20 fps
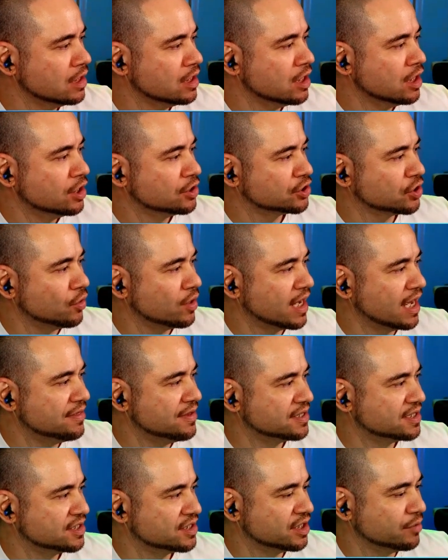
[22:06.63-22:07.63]
So again,
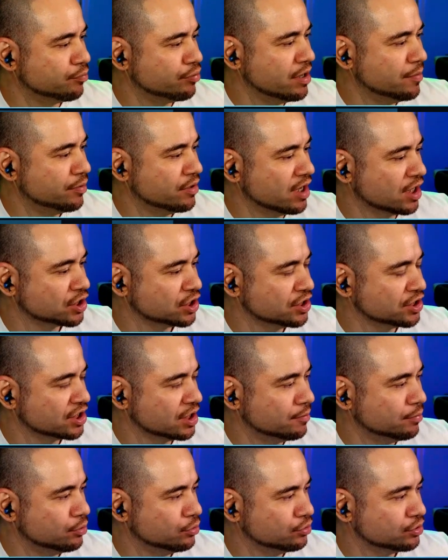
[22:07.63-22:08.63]
this is the pre-production
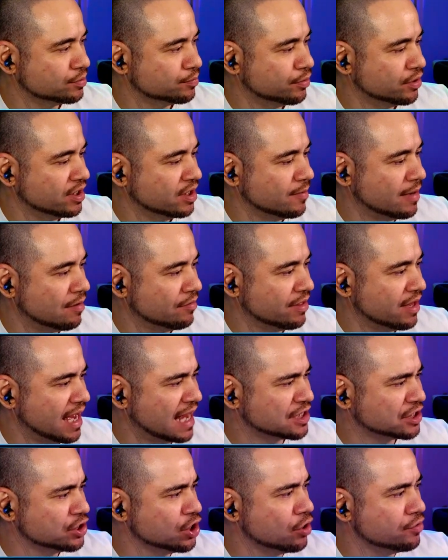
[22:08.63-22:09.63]
samples, putting them out there.
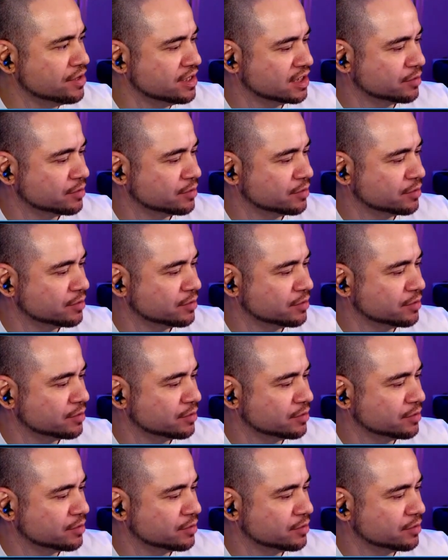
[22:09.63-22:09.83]
Actually, no, these are